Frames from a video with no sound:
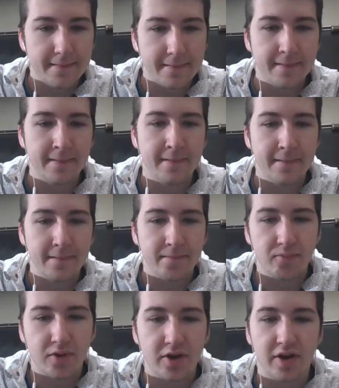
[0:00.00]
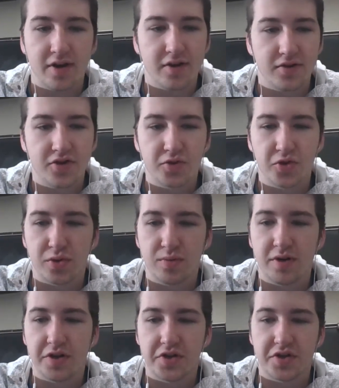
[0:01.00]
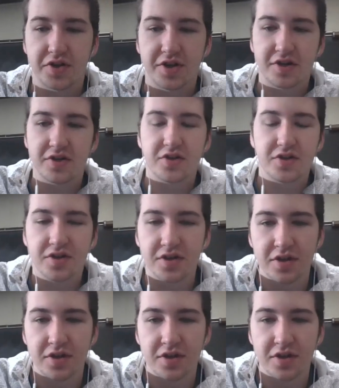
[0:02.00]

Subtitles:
Oh, yeah. Swish won by 6.